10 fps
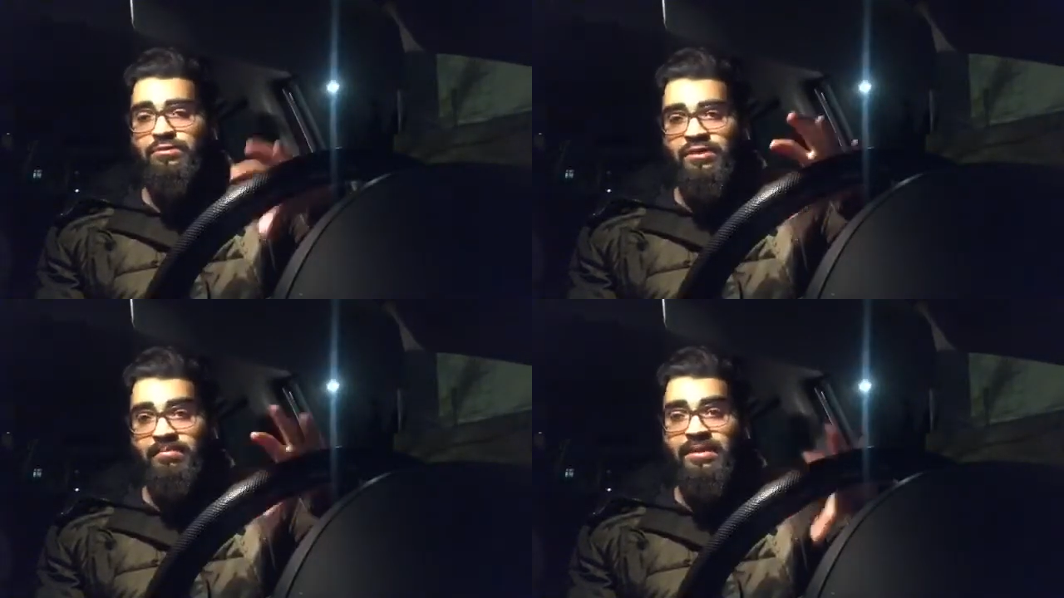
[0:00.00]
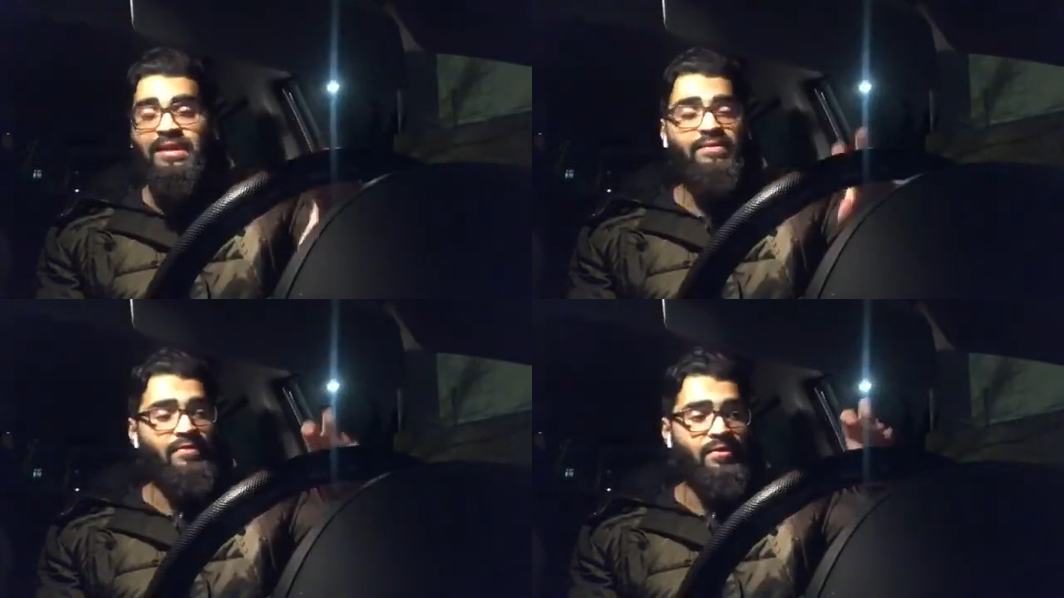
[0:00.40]
which I
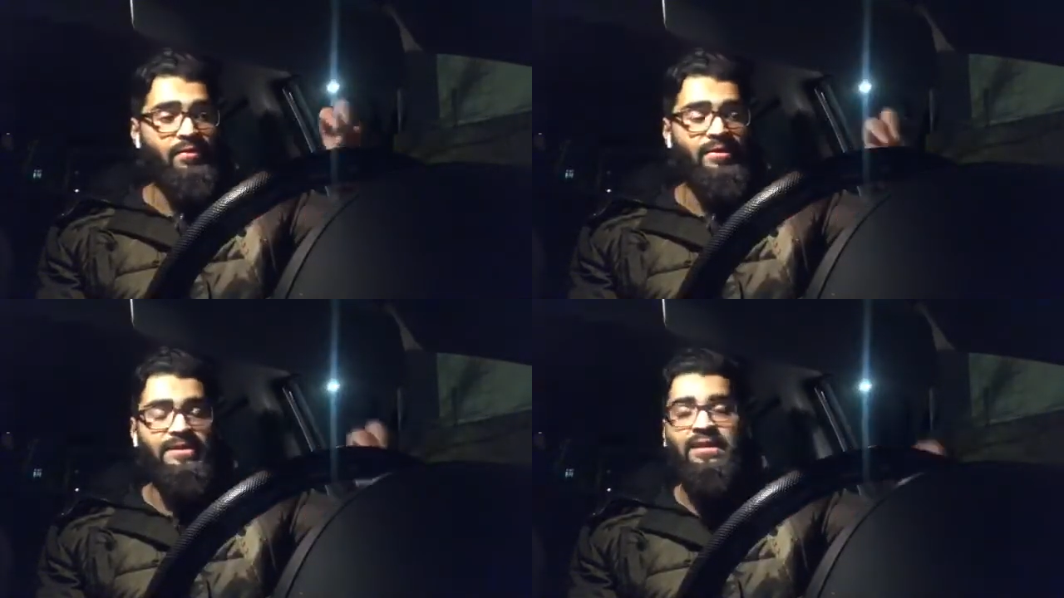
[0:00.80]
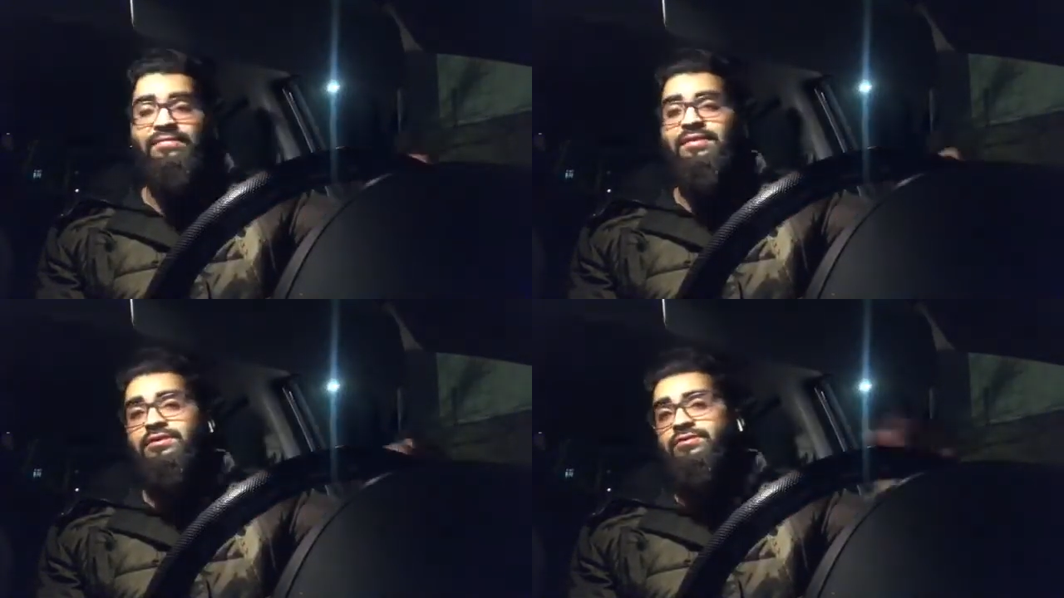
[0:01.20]
believe God has
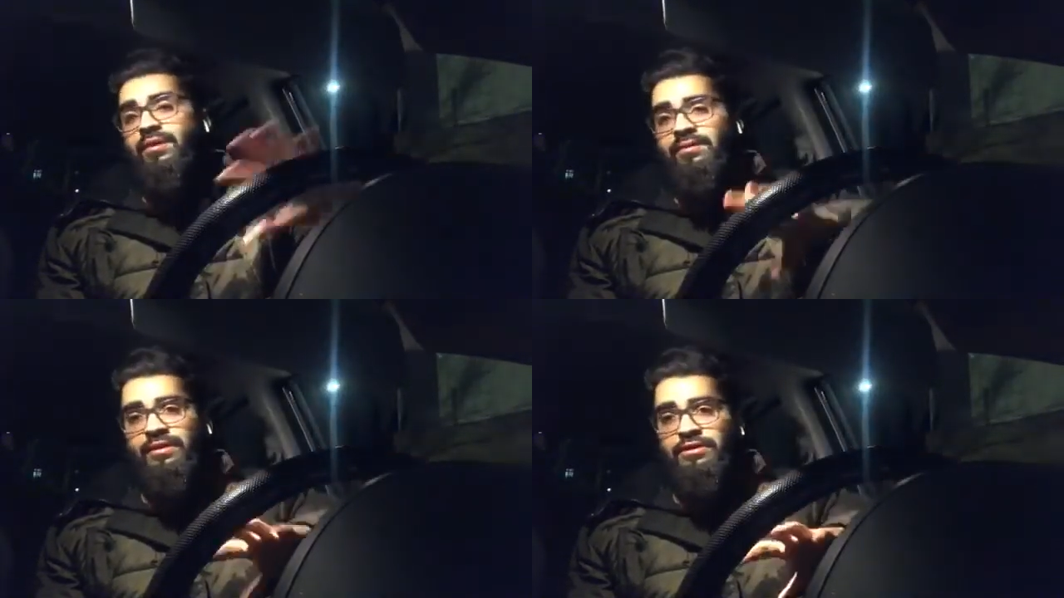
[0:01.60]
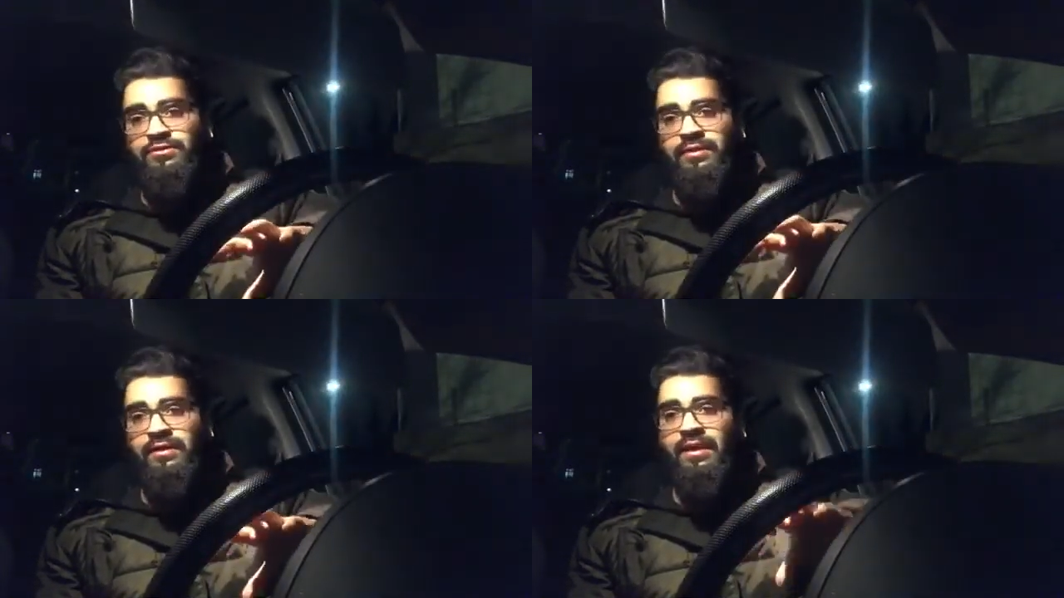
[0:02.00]
given us throughout
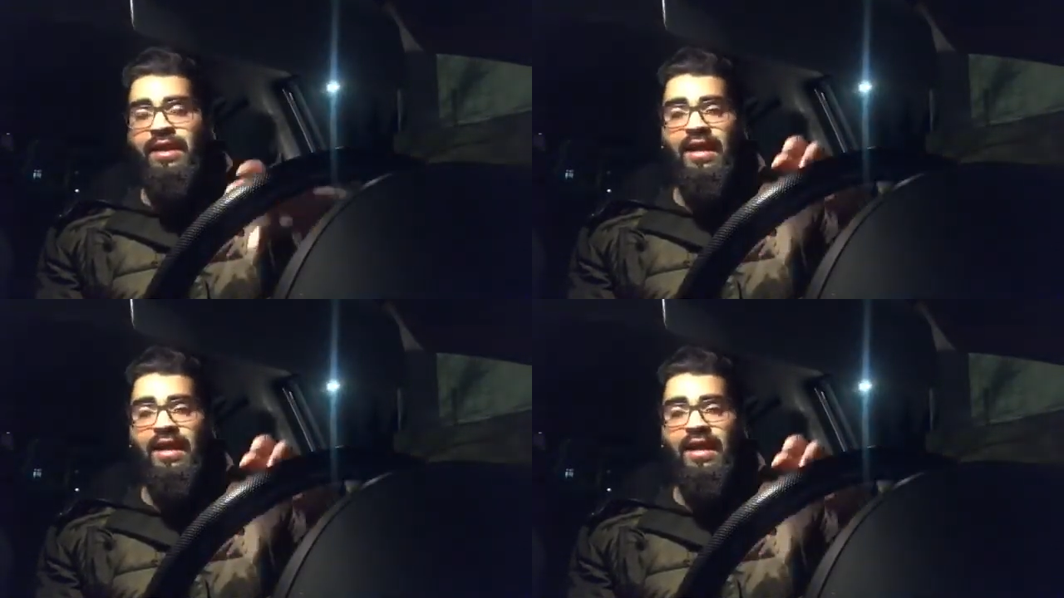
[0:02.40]
history,